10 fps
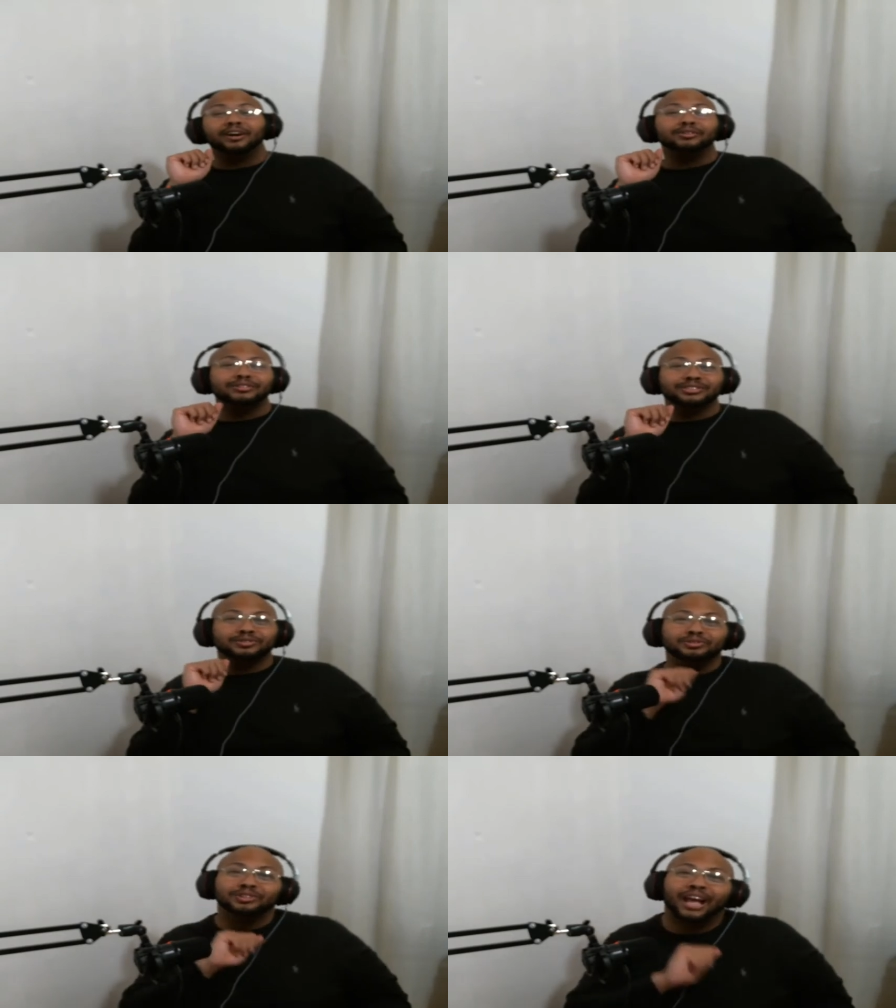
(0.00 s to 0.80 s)
go to
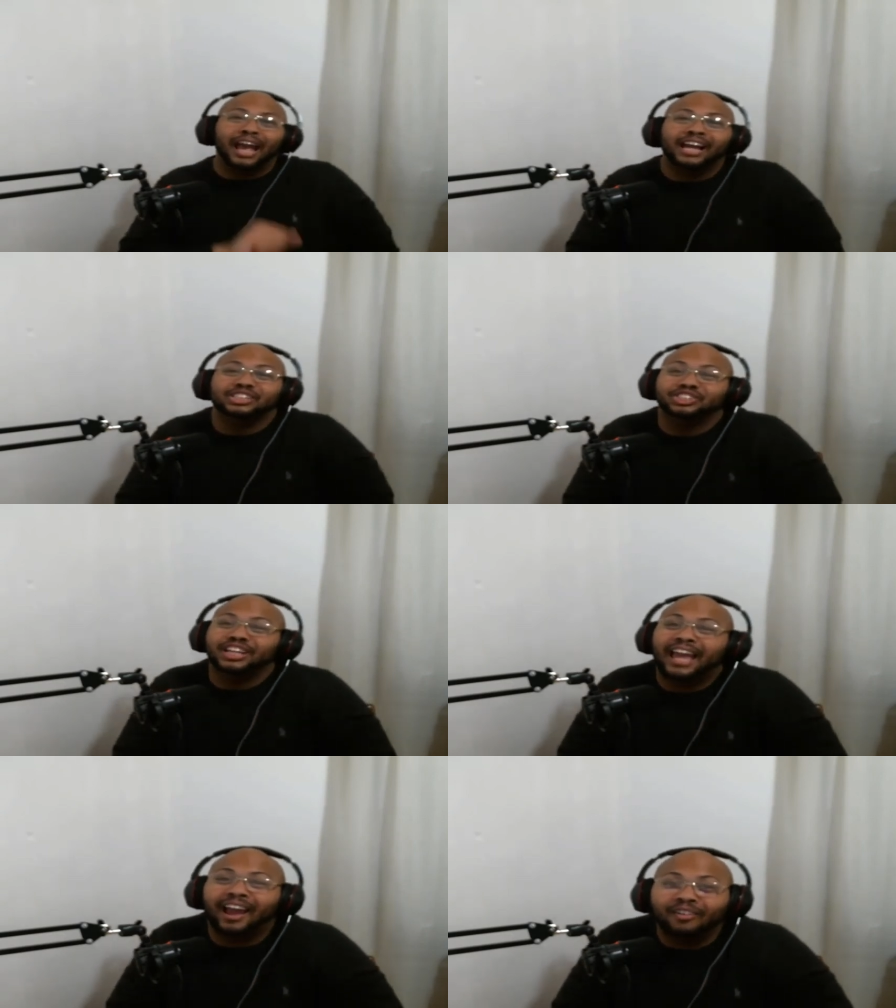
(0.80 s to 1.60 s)
school and
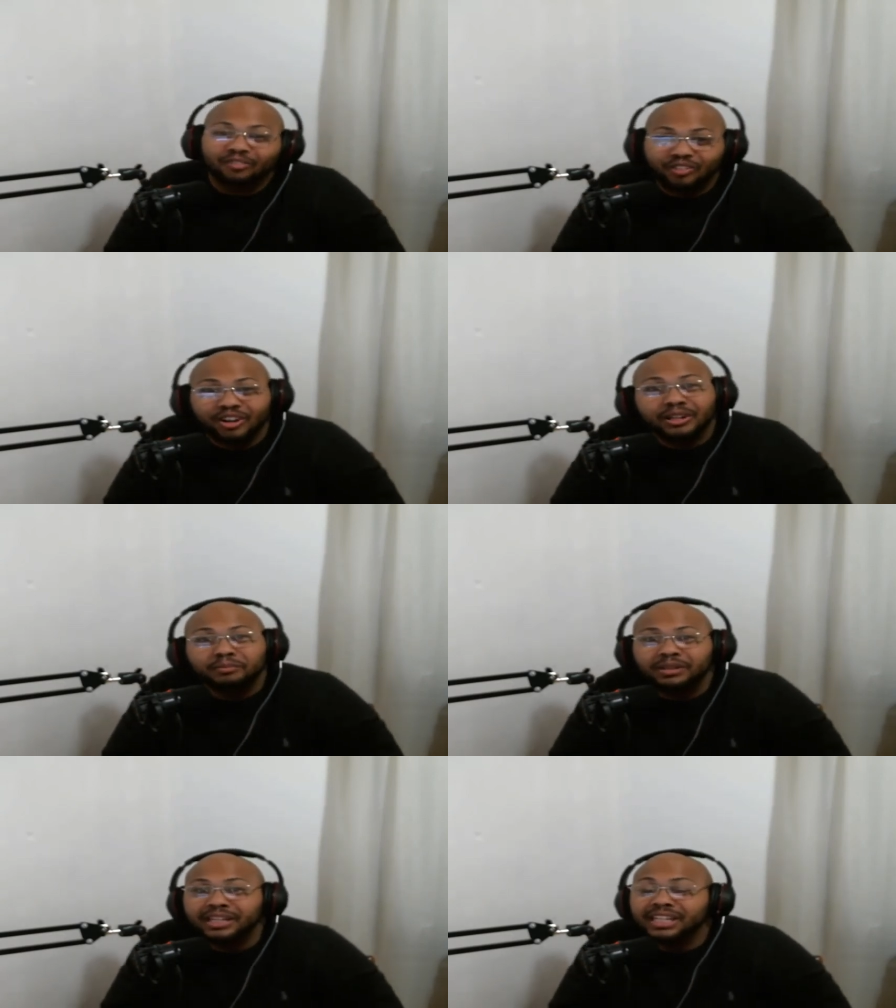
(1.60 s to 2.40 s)
actually have fun
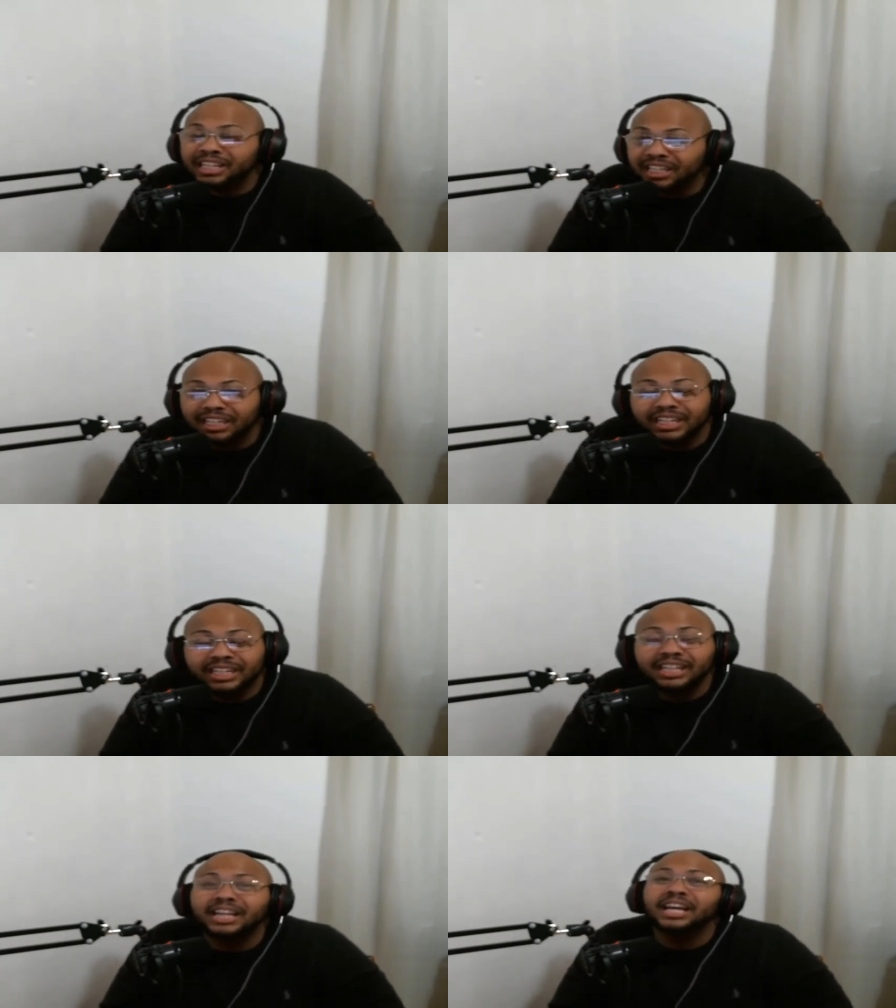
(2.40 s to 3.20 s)
and be a kid.